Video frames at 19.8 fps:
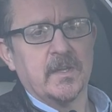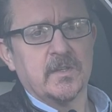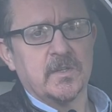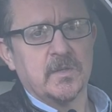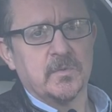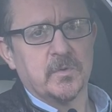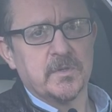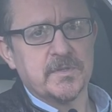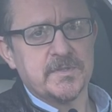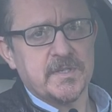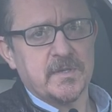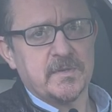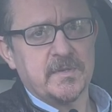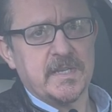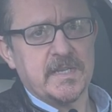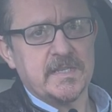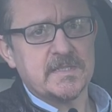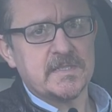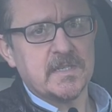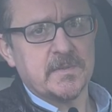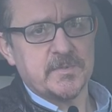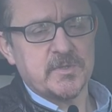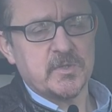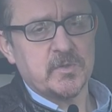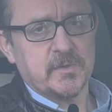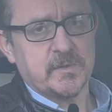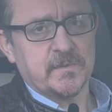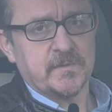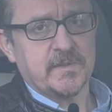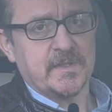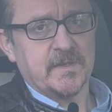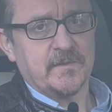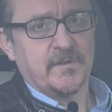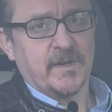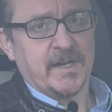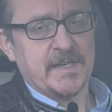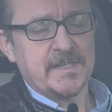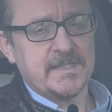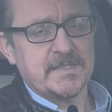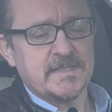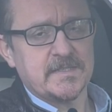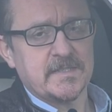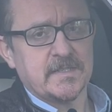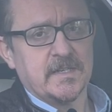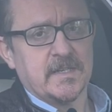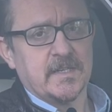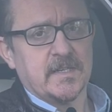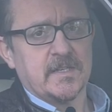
You also need some sort of device